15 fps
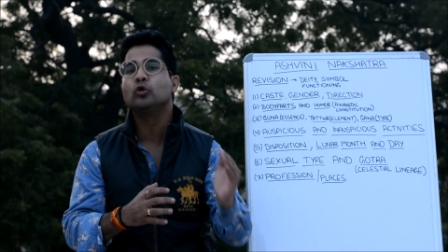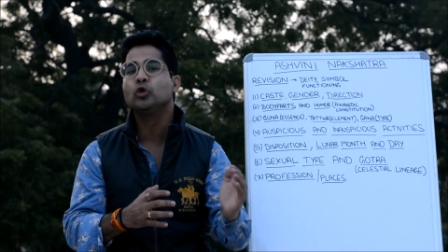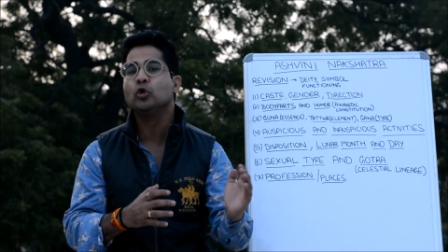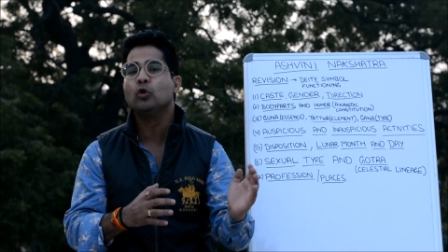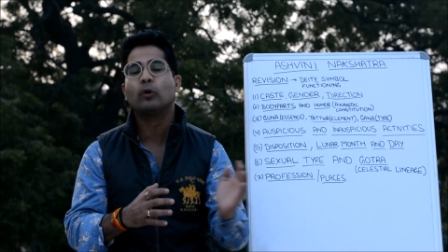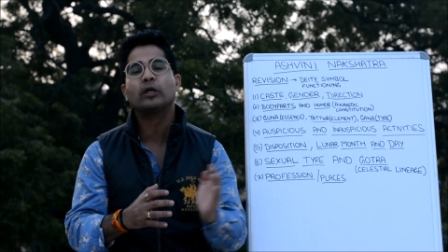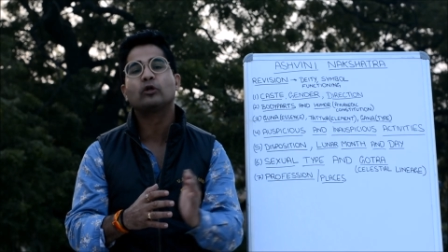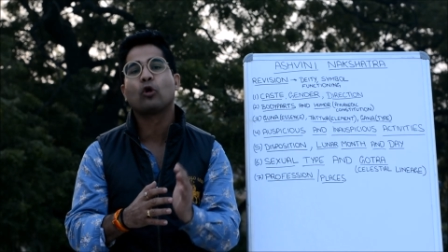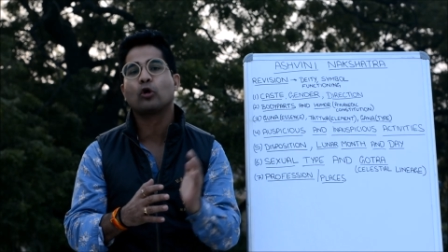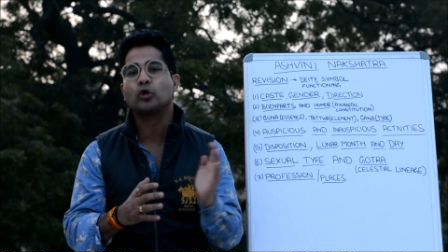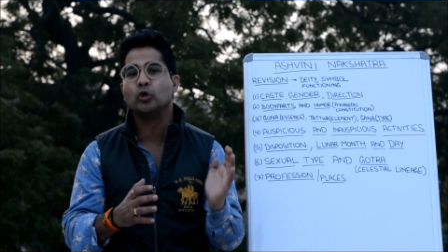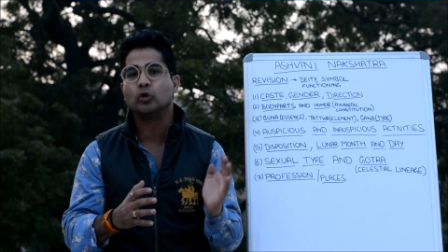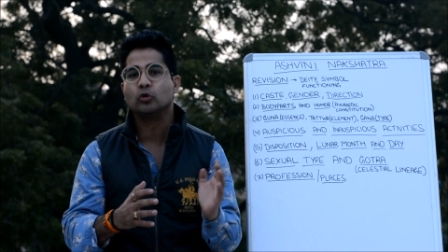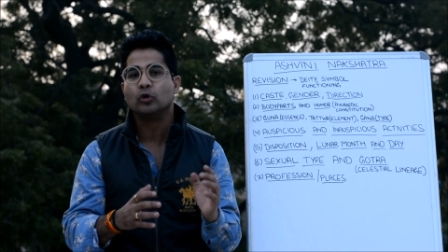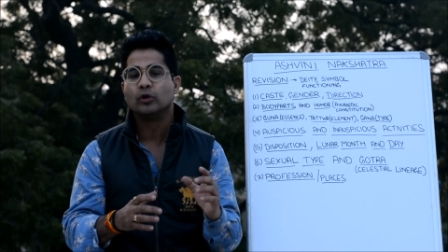do, what not to
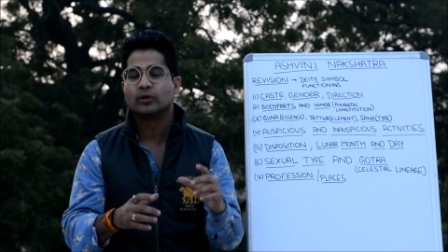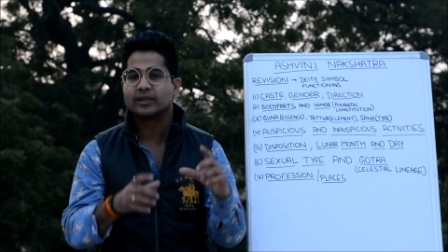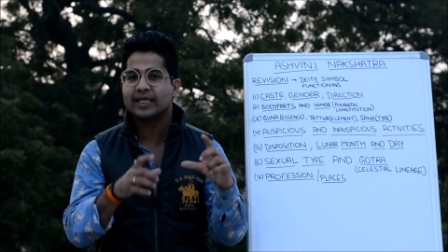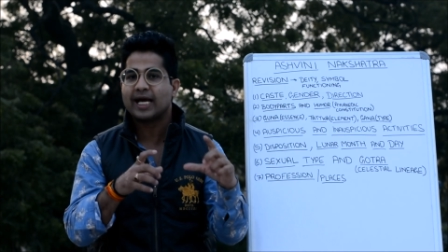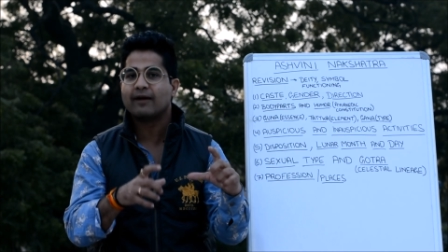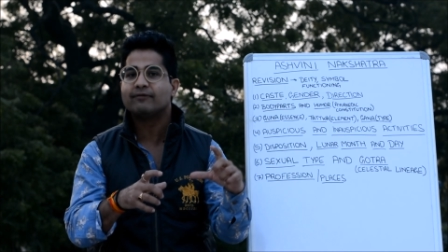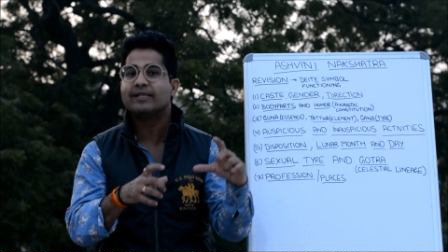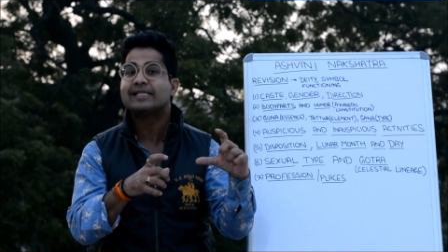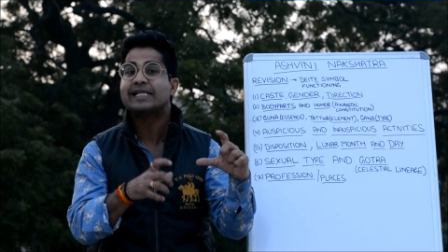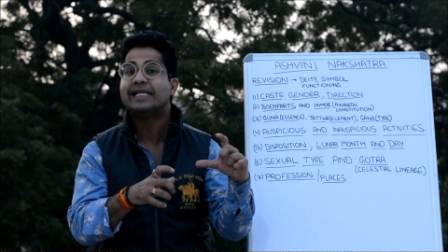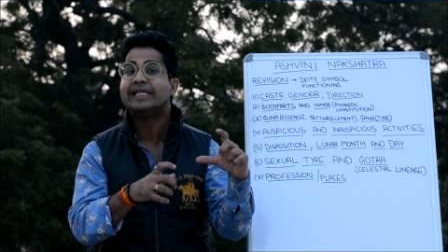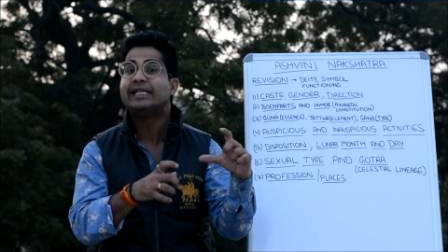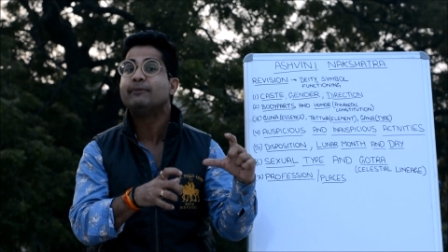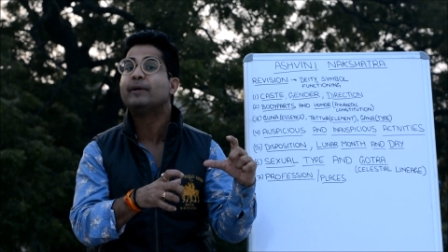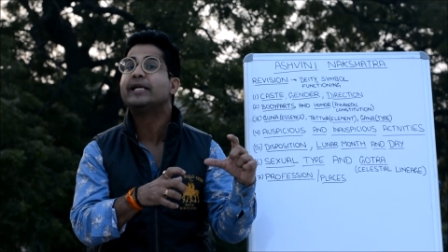do. They have this
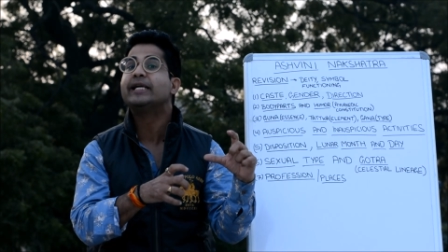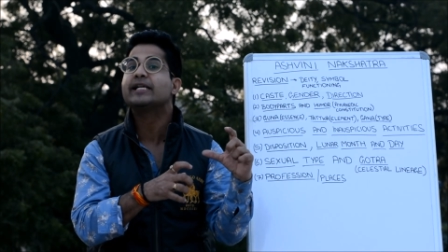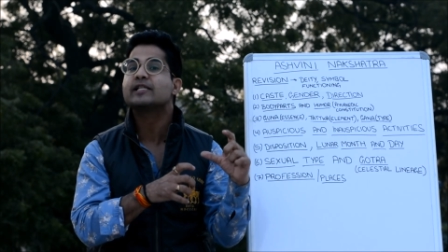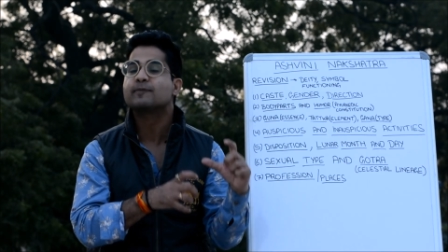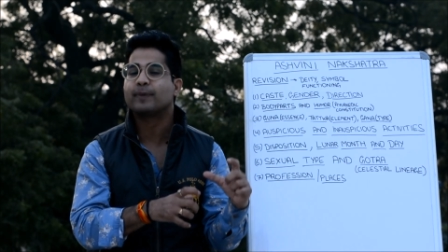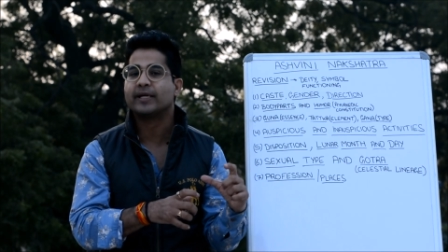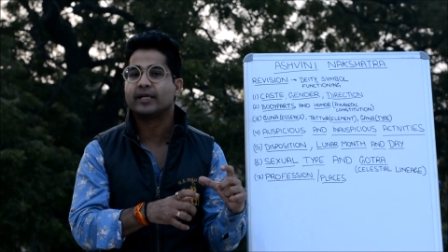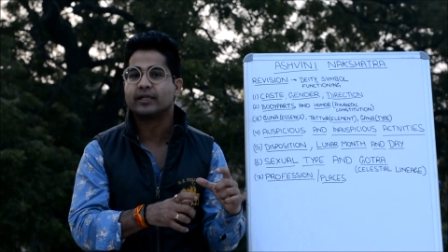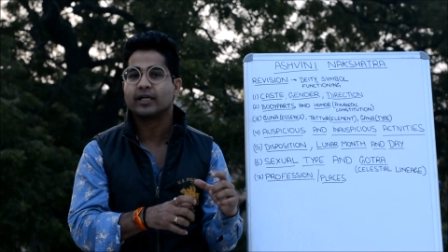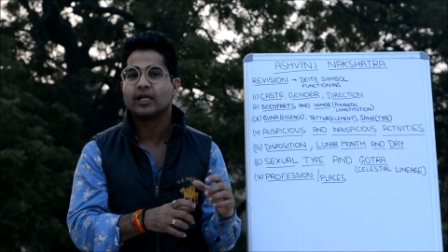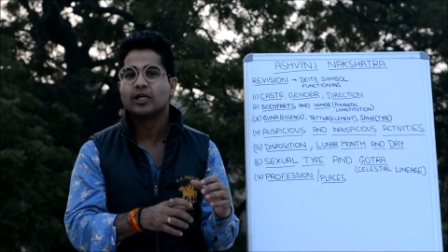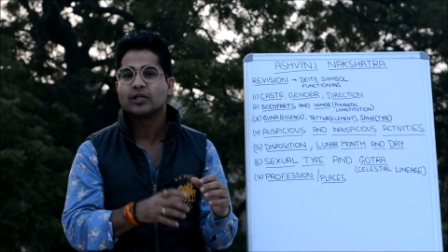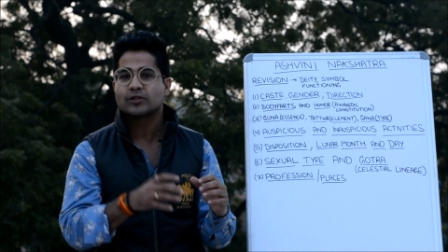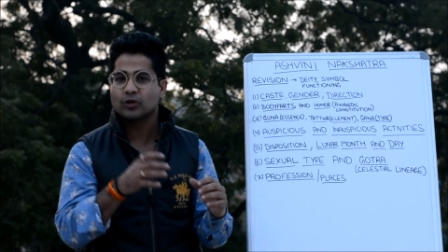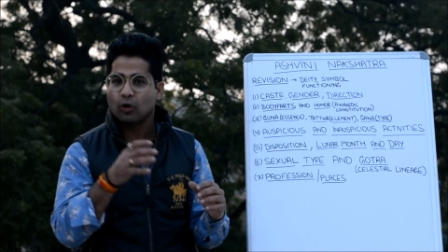independent spirit.
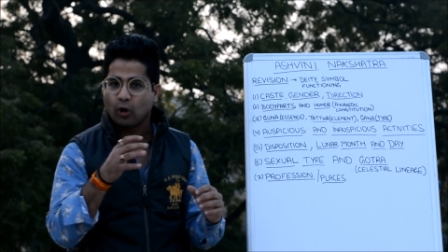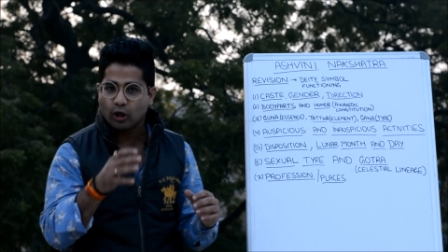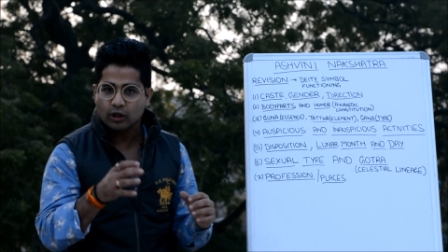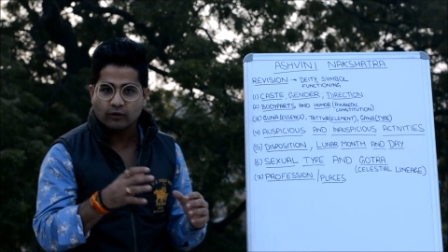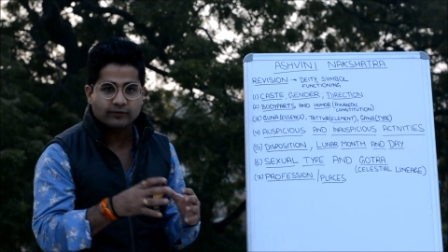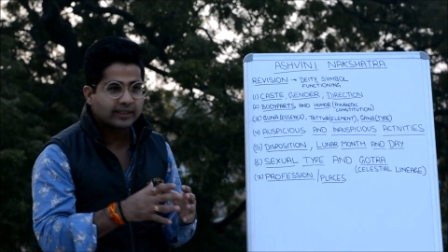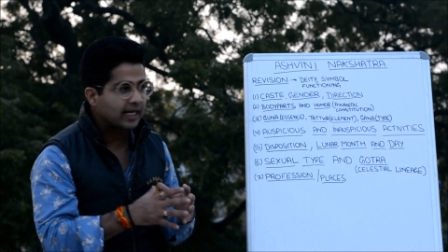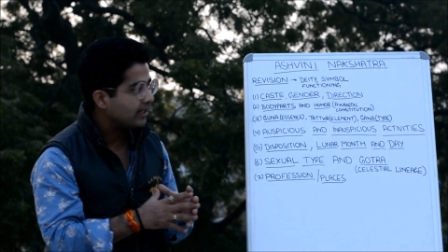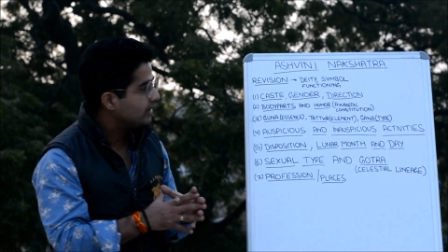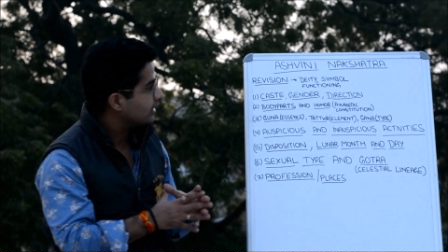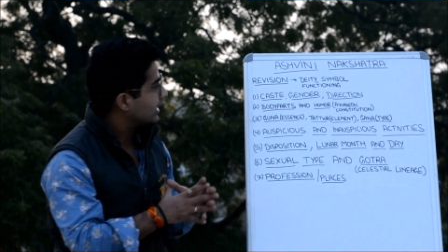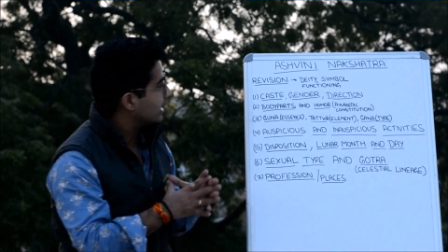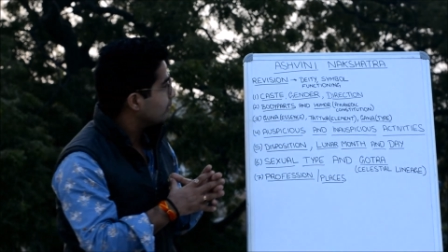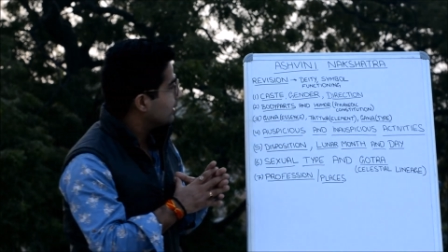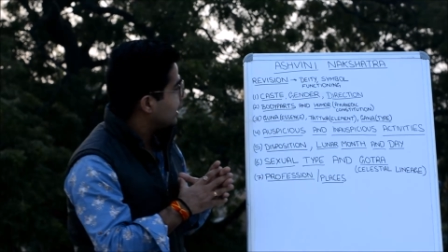So all of that can be